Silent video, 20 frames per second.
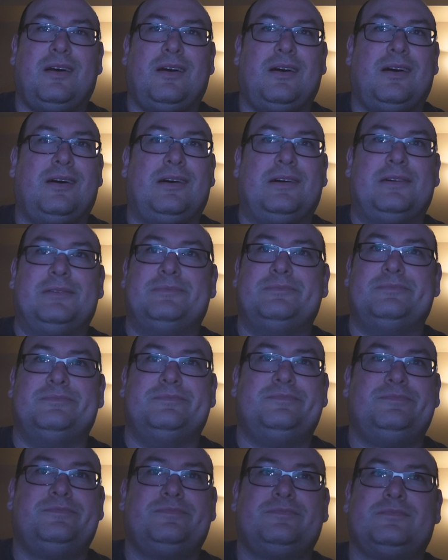
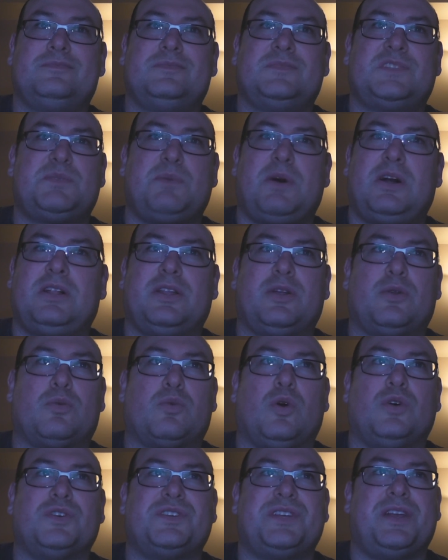Um, small little
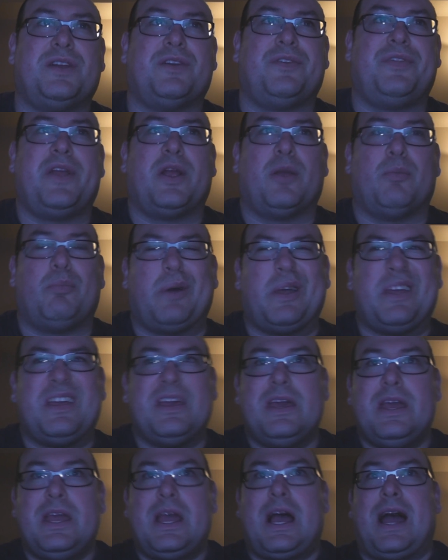roles here and there, but
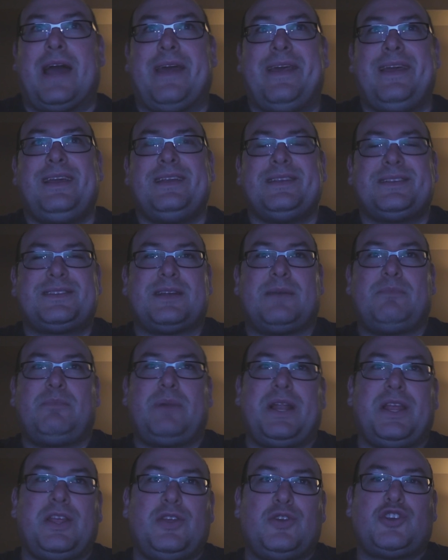I think he's
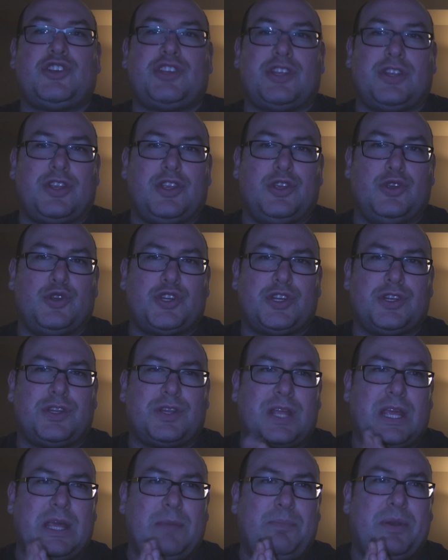somebody you should you
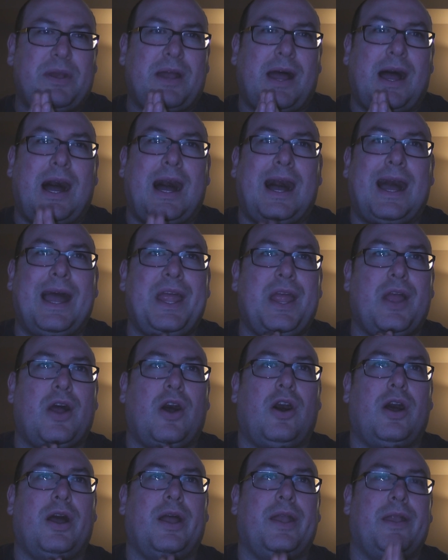should keep an eye
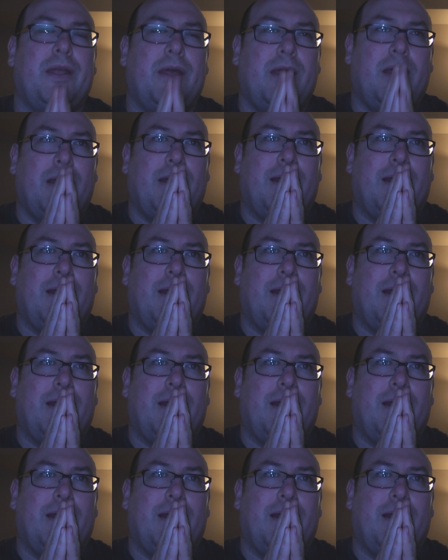on.